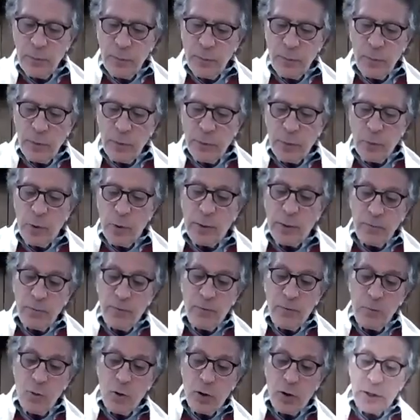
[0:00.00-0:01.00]
with one
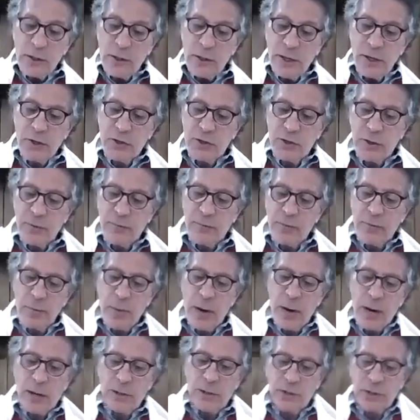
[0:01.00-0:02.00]
more teaching from
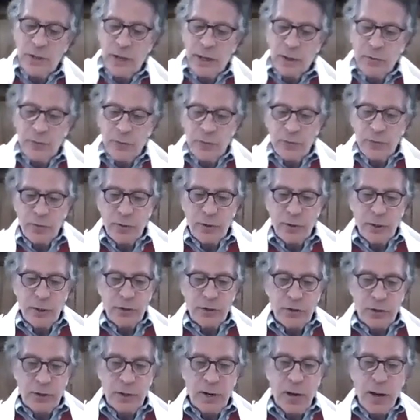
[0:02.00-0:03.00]
our sacred
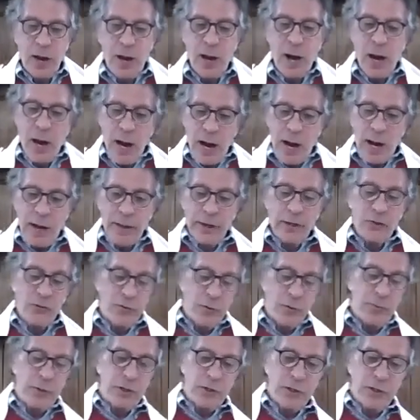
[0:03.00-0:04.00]
tradition. It's
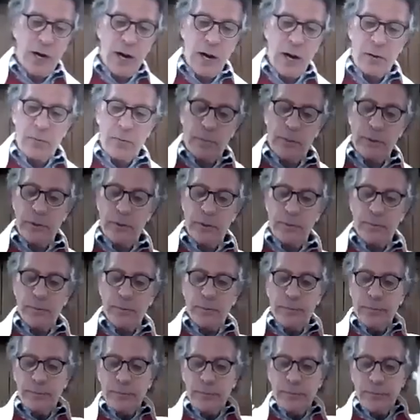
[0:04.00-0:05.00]
from the Talmud,
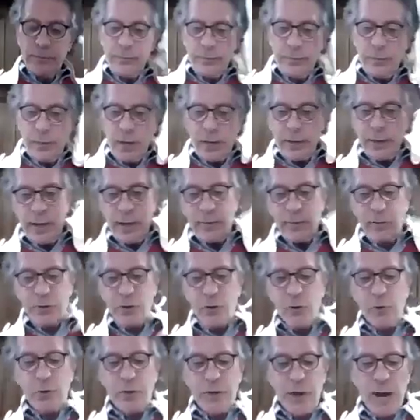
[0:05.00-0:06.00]
again,
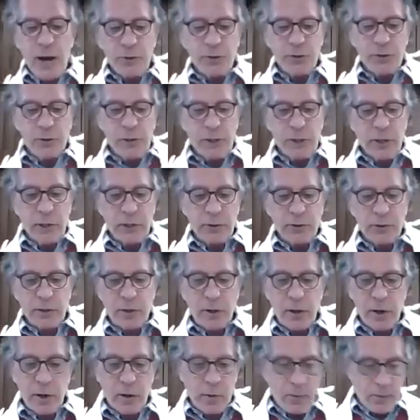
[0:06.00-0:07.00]
2,000 years
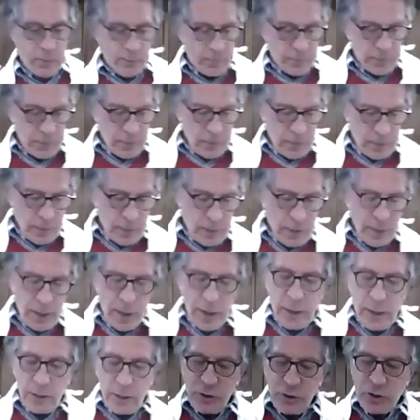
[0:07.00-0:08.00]
ago.
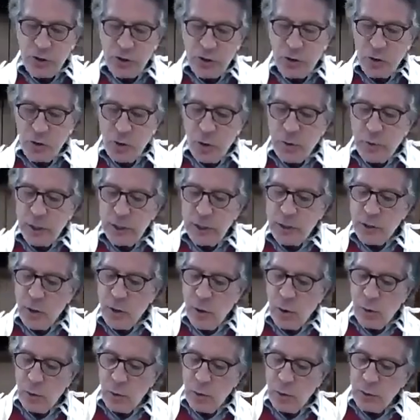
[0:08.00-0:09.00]
And it's a story
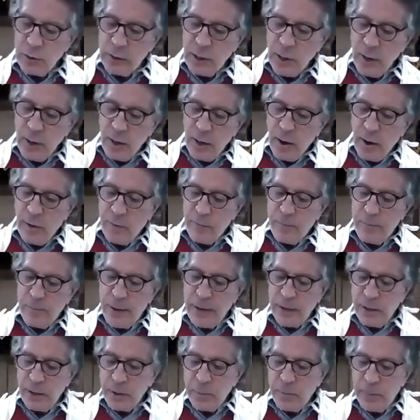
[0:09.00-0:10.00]
told of
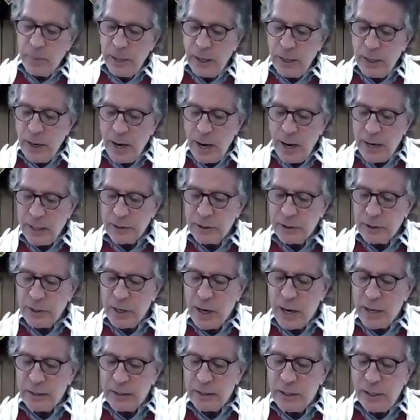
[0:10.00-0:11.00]
Benjamin
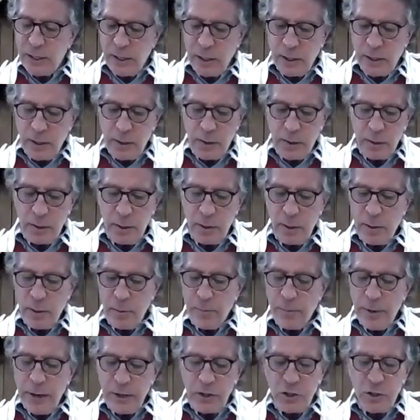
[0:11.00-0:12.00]
HaTzadik,
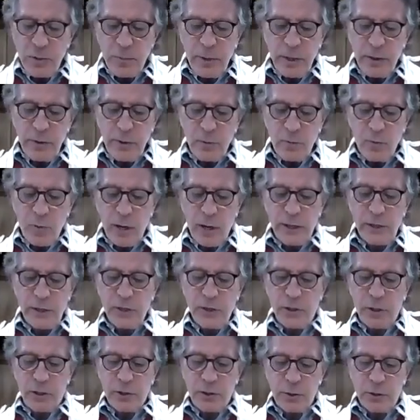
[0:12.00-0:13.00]
Benjamin the
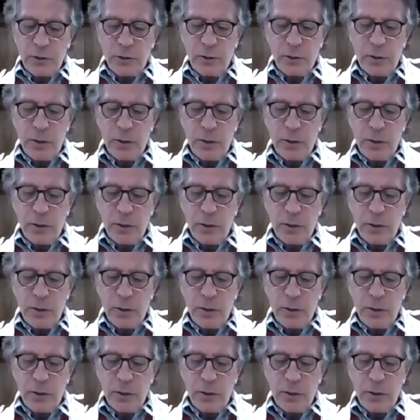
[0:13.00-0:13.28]
Righteous.